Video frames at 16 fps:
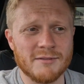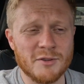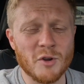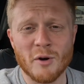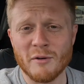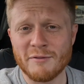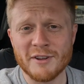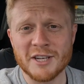
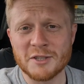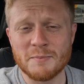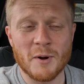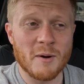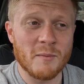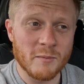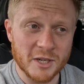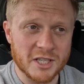not finish
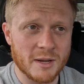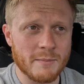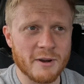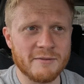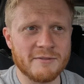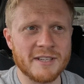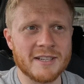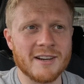bottom, which they
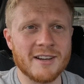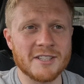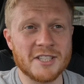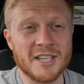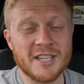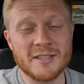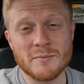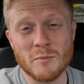both did
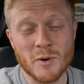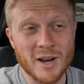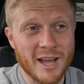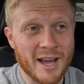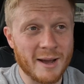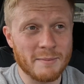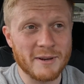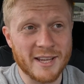last season.
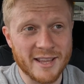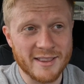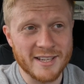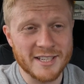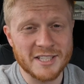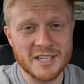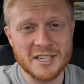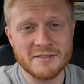Will it happen
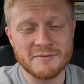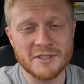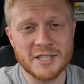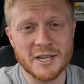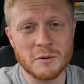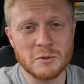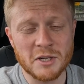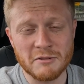again this season for
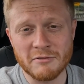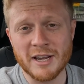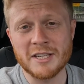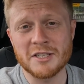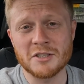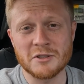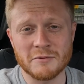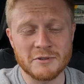Celtic?
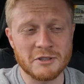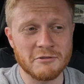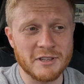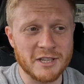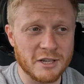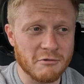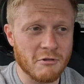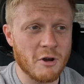Rangers obviously
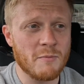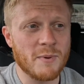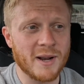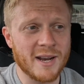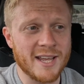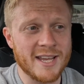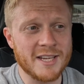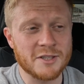are in the
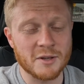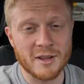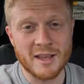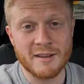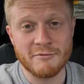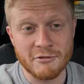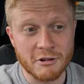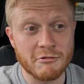Europa League, so
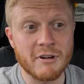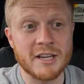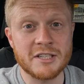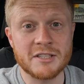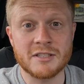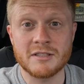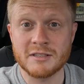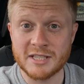they've
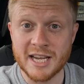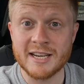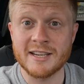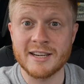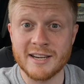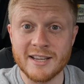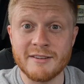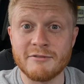regressed
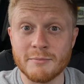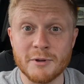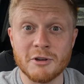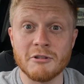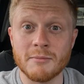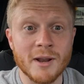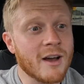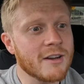technically from
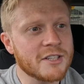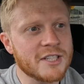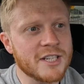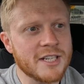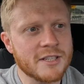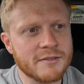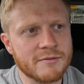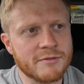Europe last
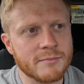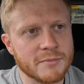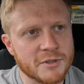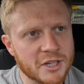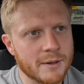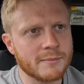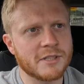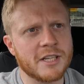season,
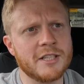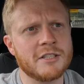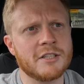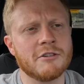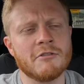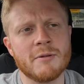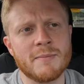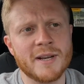from Champions League
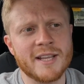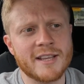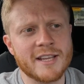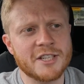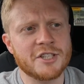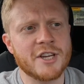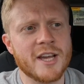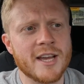to Europa League
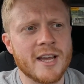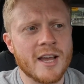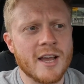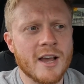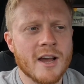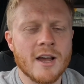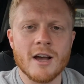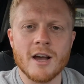this year.
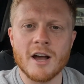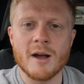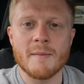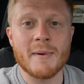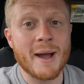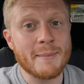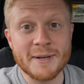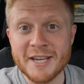
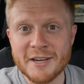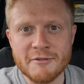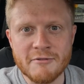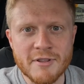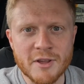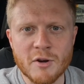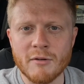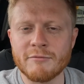Aberdeen
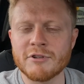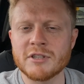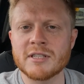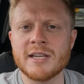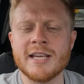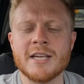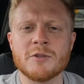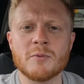are in the
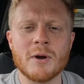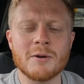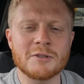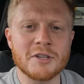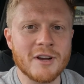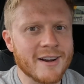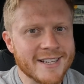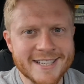Conference League as
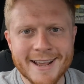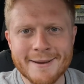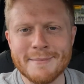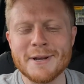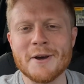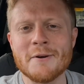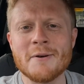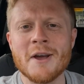well. So guys,
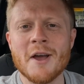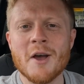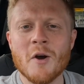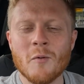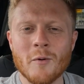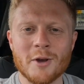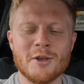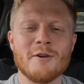let me know
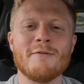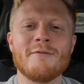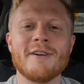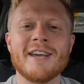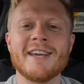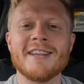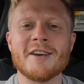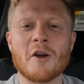what you
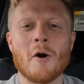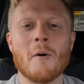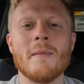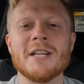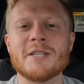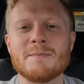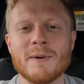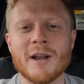think in the
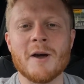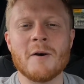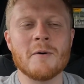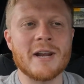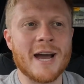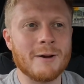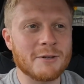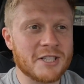comments
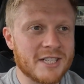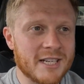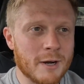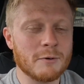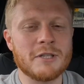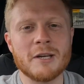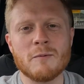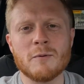below on how
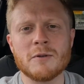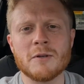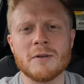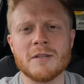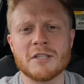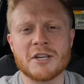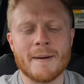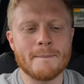Celtic will
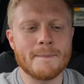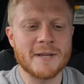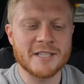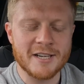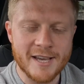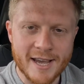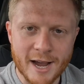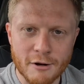do in the
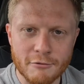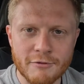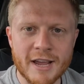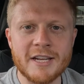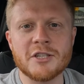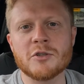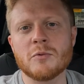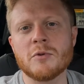Champions League, how
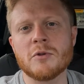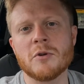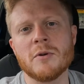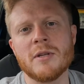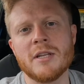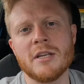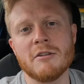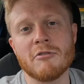Rangers will
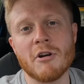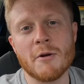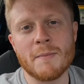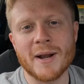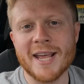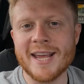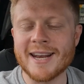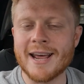do in the
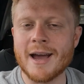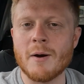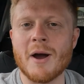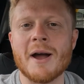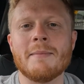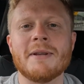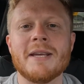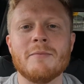Europa League, and
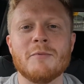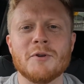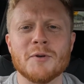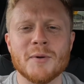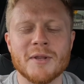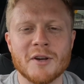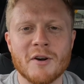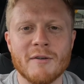how Aberdeen will
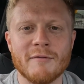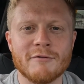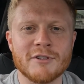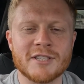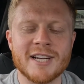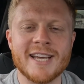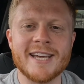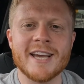do in the
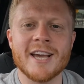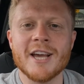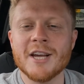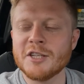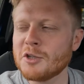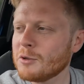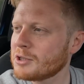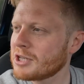Conference League.
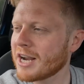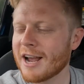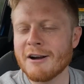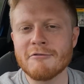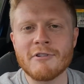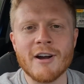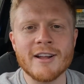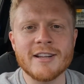Do check
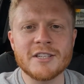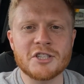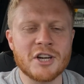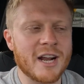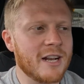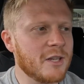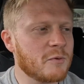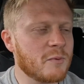out Ryan's
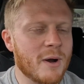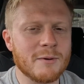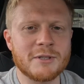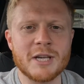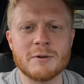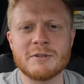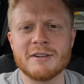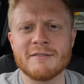channel as well,
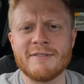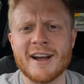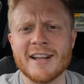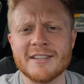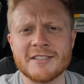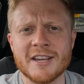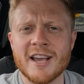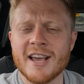Celtic
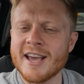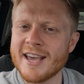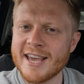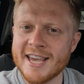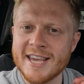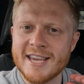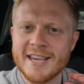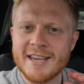Fans.
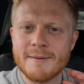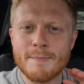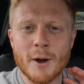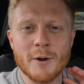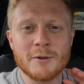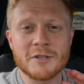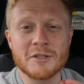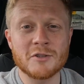He
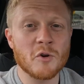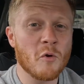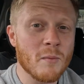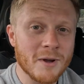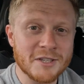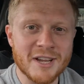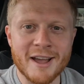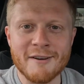posts
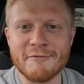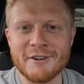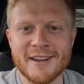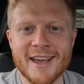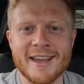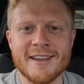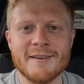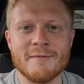almost
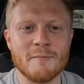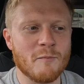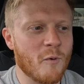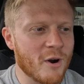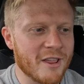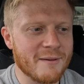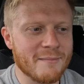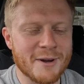every day,
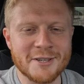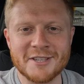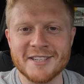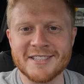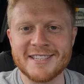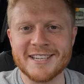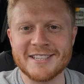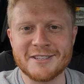one of the most
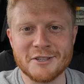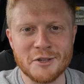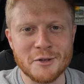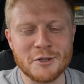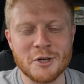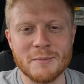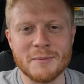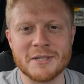consistent
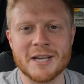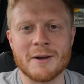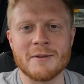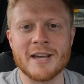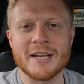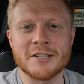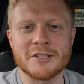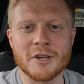YouTubers
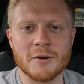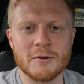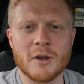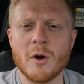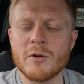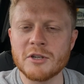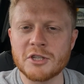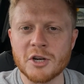out there. So
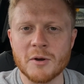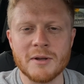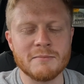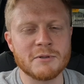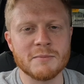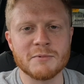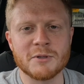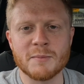go and show
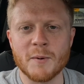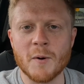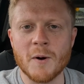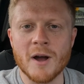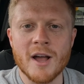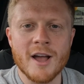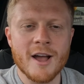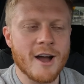him some
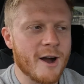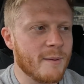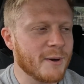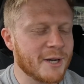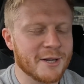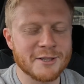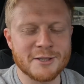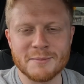support,
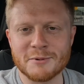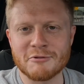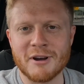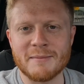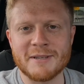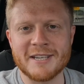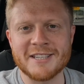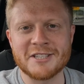and go and
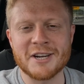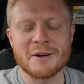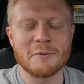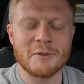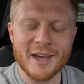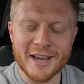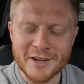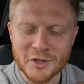subscribe to his
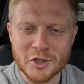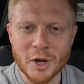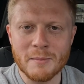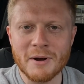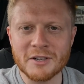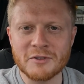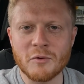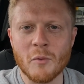channel. Thank you
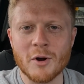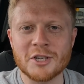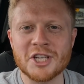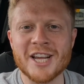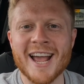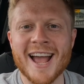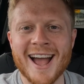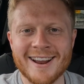so much for
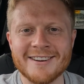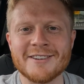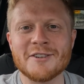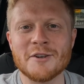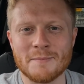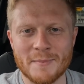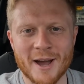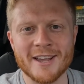watching, and
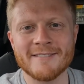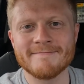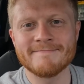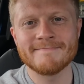goodbye.